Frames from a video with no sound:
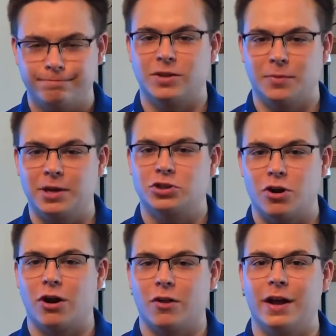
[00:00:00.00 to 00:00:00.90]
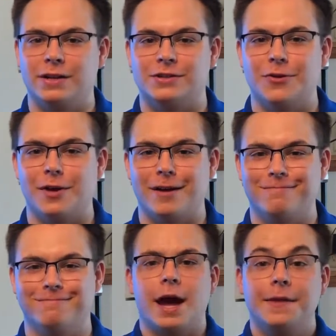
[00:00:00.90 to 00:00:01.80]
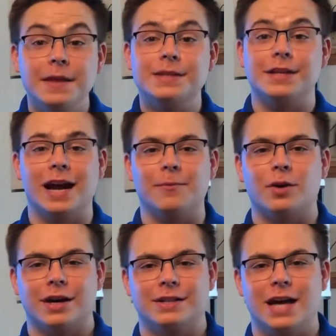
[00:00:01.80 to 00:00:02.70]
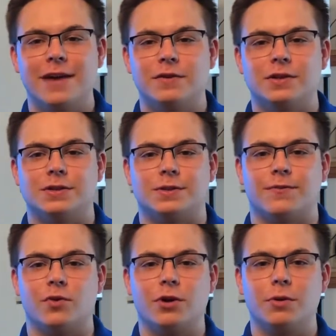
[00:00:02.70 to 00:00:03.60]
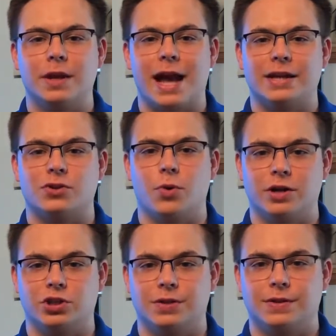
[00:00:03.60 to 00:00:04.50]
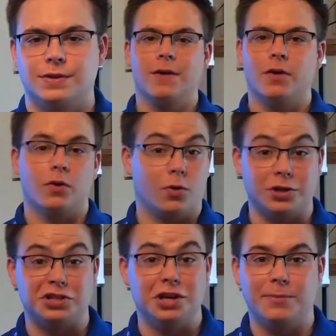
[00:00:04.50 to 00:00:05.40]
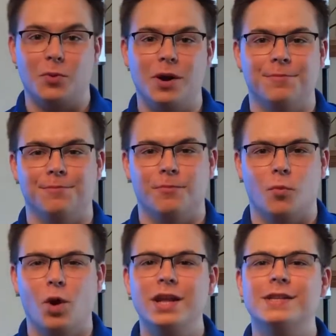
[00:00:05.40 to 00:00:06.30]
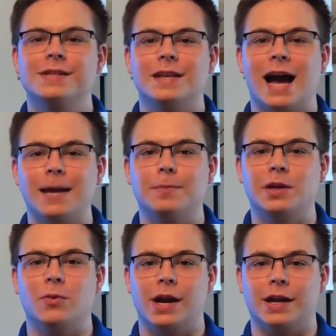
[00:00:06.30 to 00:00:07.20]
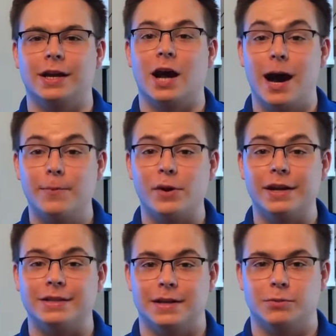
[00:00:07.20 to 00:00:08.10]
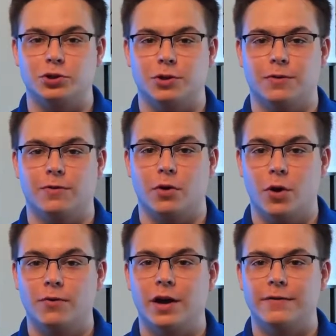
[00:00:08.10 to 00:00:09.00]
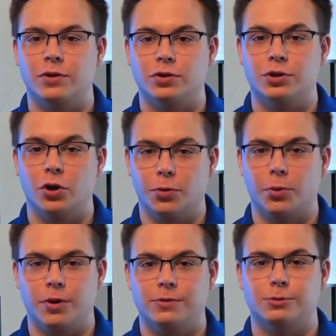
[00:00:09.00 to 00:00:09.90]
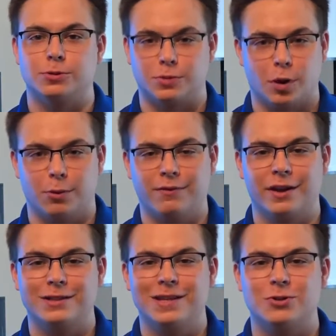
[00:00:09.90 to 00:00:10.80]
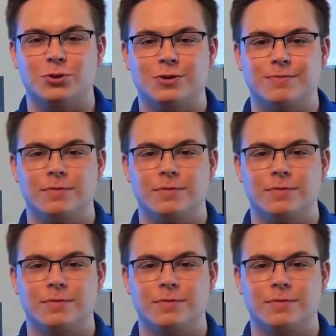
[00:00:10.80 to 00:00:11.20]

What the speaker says: Now make sure our clients know that. At this time, we're going to dive into some frequently asked questions. Question number 1. What is the IP rating and operating temperature for O500 and O300 Smart Reflect sensors?